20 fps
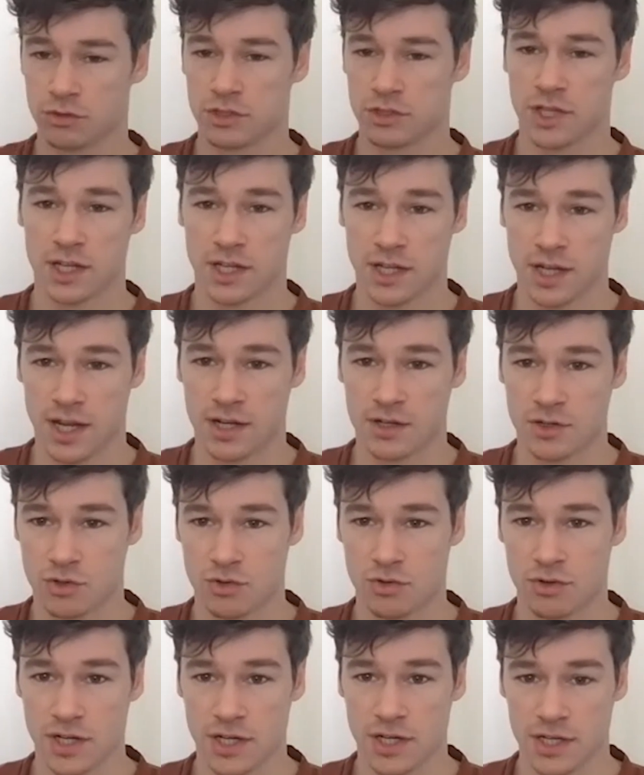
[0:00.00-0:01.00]
to
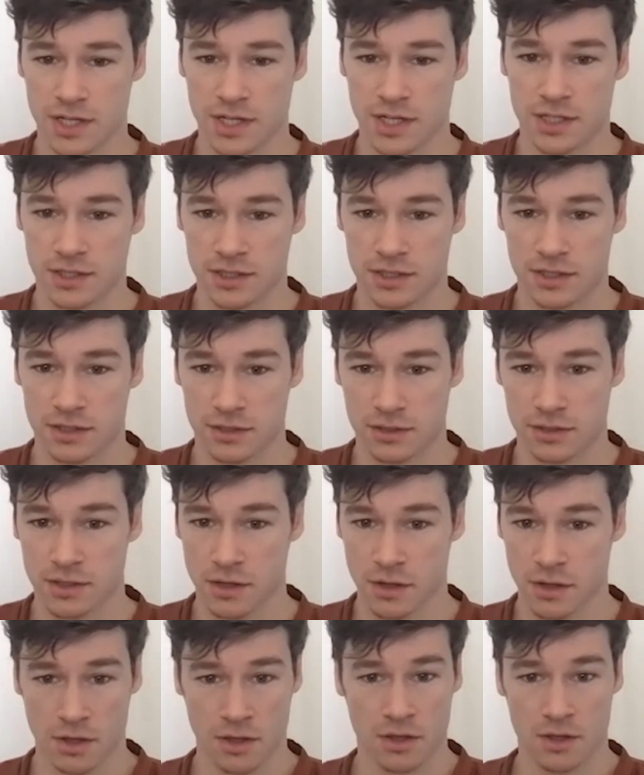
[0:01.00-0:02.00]
entry is,
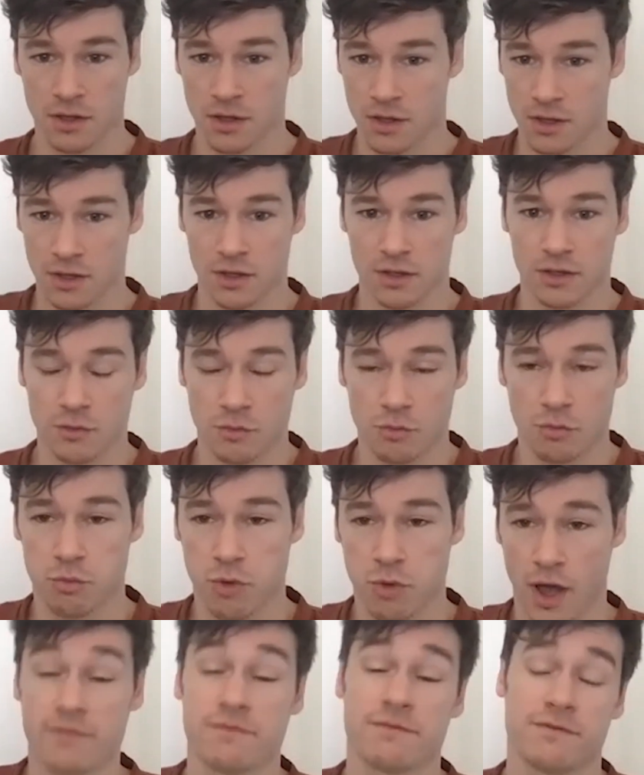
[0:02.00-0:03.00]

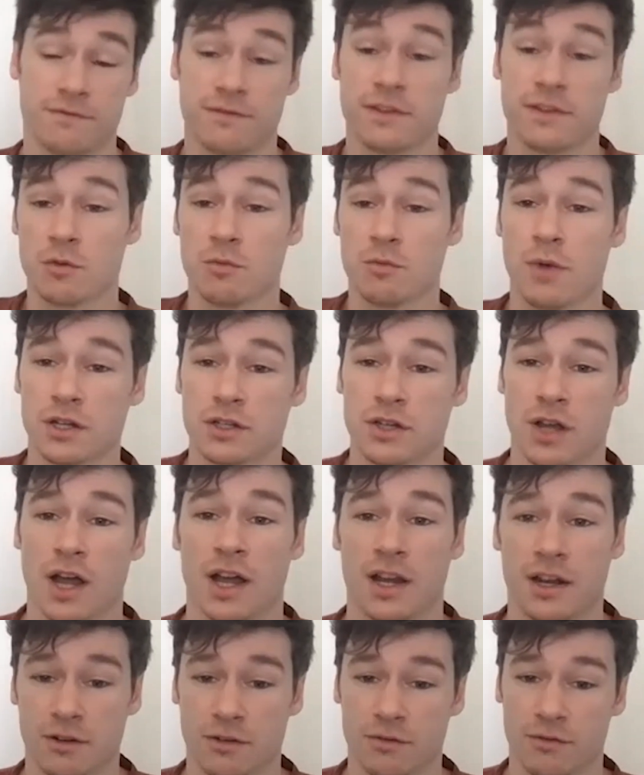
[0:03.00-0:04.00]
I feel, much
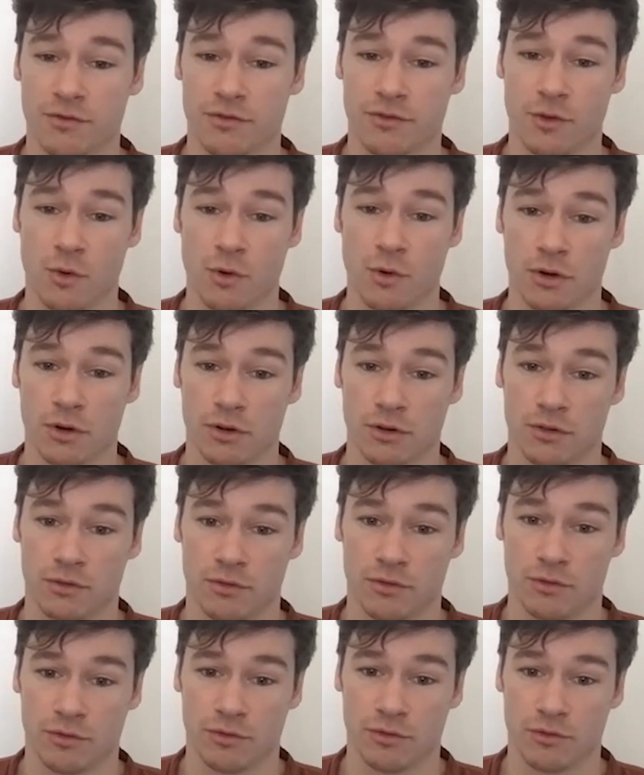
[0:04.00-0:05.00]
higher for
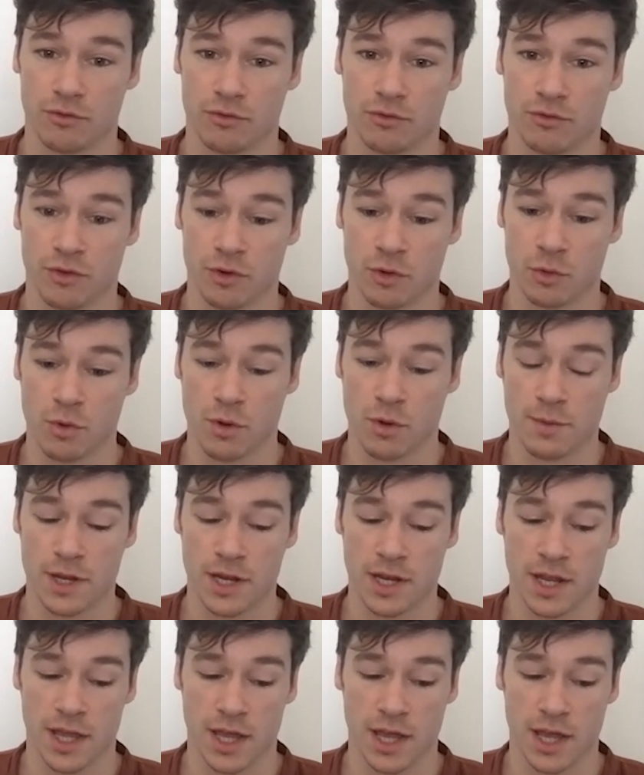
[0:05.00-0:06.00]

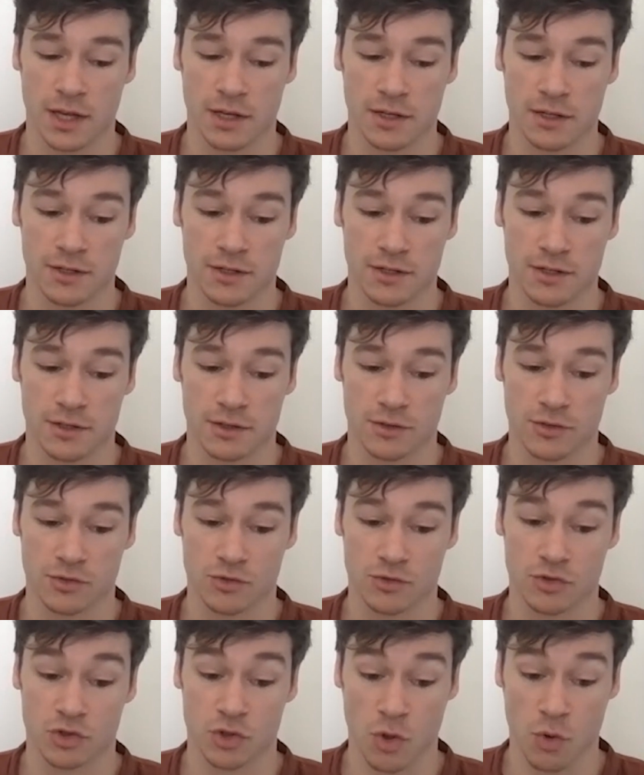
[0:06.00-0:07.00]
women. And
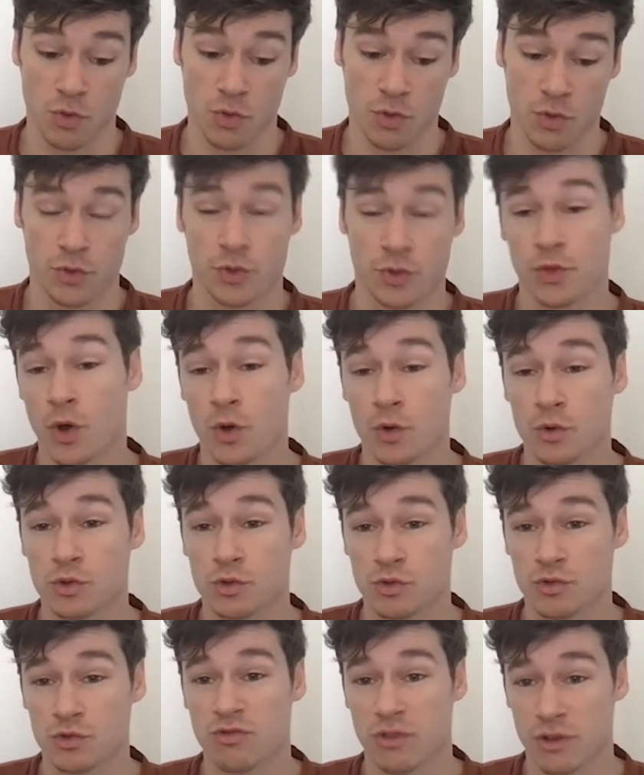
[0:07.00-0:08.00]
so
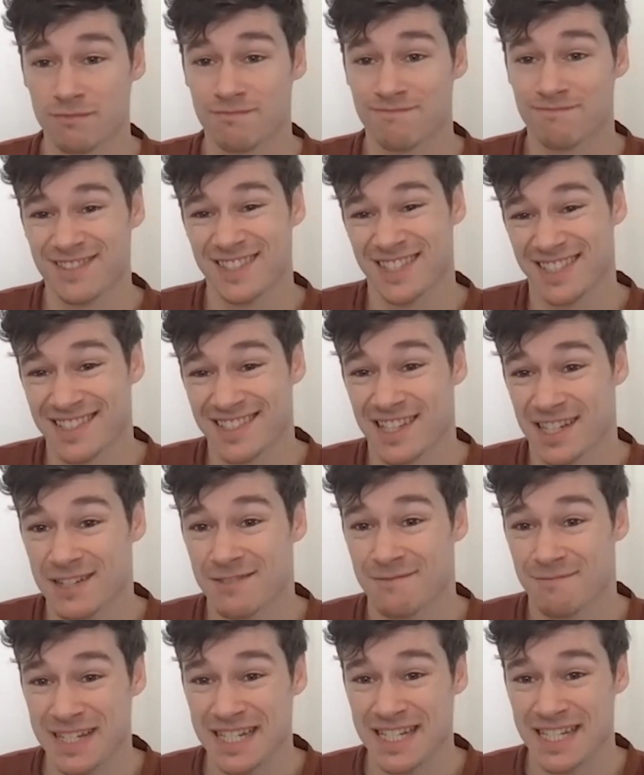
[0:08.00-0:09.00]
those were kind
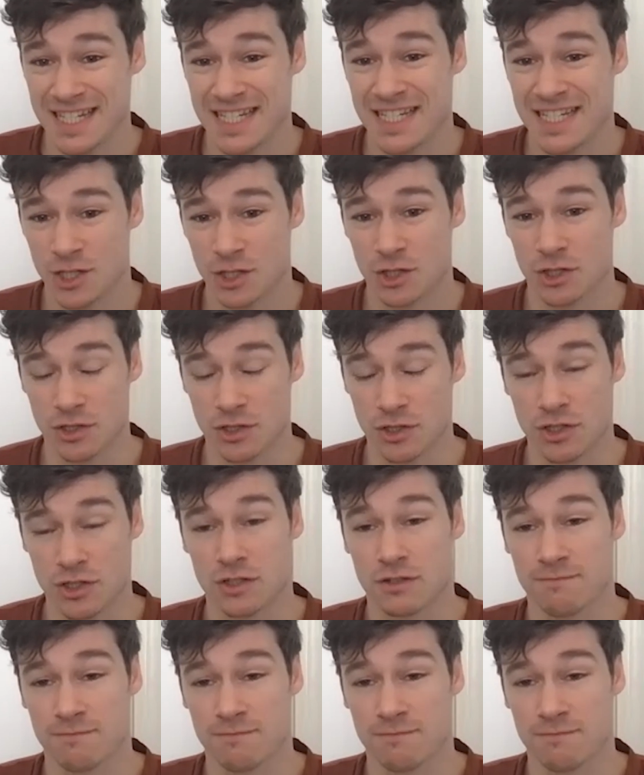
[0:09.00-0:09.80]
of my teachers.